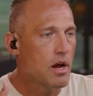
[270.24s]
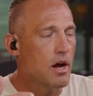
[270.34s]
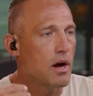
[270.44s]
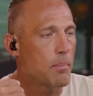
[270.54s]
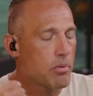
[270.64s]

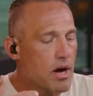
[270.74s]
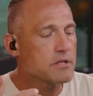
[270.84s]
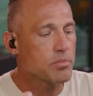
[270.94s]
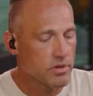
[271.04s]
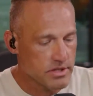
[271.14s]
uh,
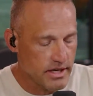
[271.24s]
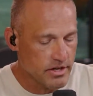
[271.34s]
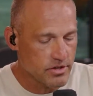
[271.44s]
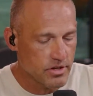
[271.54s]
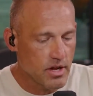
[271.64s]
prosperous
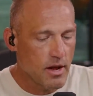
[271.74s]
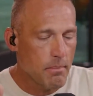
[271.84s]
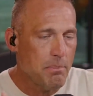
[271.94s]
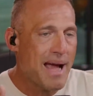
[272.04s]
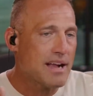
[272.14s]
nation,
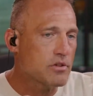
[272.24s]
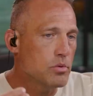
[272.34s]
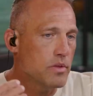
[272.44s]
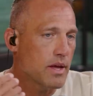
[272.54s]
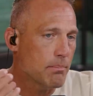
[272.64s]
back
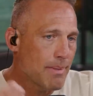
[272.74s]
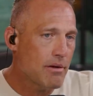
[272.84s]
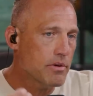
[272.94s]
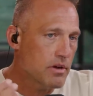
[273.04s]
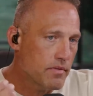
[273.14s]
to the
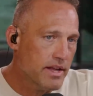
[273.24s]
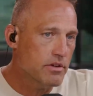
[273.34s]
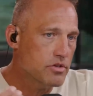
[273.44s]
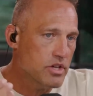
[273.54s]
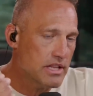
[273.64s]
amount of
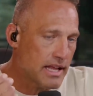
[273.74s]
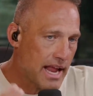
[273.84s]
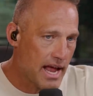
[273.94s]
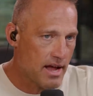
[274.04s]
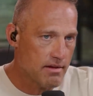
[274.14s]
energy that they
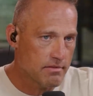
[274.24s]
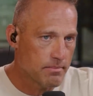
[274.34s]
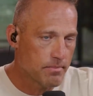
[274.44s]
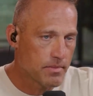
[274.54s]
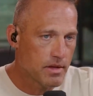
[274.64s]
have.
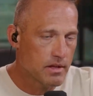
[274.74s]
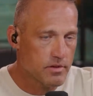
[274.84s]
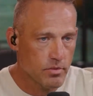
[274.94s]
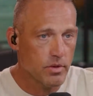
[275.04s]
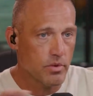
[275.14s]
And
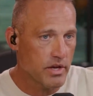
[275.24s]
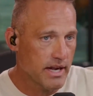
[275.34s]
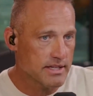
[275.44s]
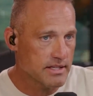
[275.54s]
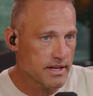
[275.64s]
that's really where the
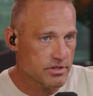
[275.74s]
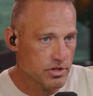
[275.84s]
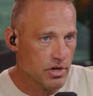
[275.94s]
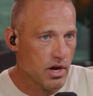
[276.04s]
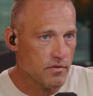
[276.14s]
United States
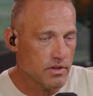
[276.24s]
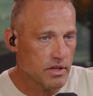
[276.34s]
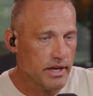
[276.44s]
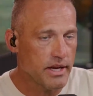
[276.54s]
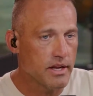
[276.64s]
took off in the
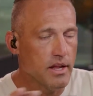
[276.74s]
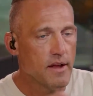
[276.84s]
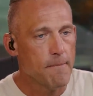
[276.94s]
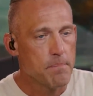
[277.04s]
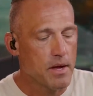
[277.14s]
lead
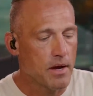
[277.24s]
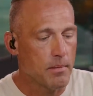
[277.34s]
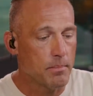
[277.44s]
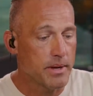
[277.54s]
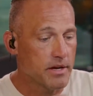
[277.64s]

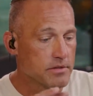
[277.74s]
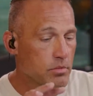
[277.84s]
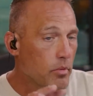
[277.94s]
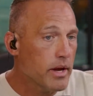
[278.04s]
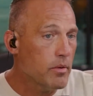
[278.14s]
um, because
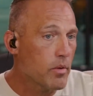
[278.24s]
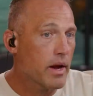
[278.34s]
we were